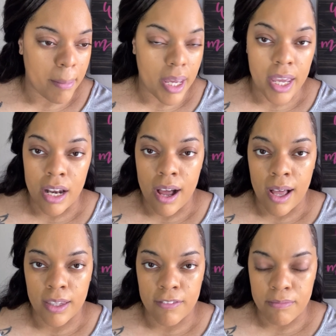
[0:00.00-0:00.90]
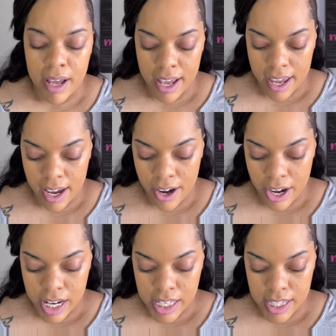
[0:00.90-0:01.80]
in all of my
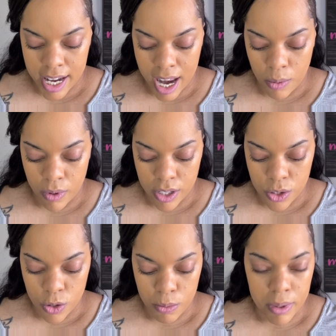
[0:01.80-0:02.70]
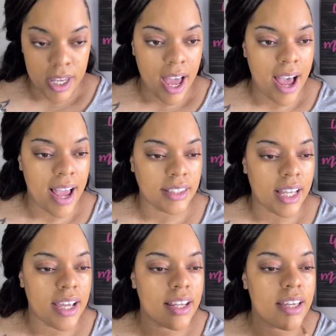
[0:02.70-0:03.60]
areas that I want to be
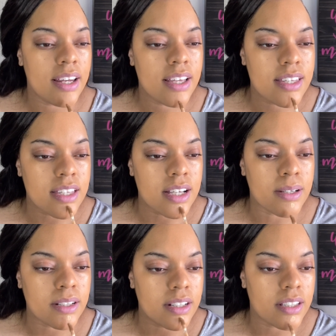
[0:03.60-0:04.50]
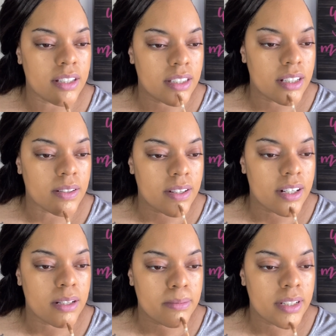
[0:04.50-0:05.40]
highlighted. So I'm gonna use it right
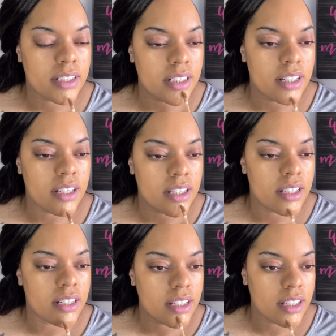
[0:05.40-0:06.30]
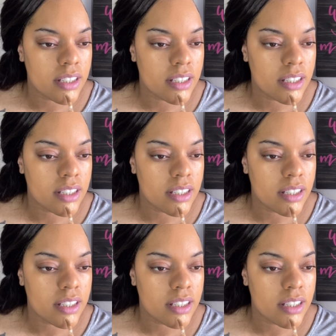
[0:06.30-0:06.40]
on my chin,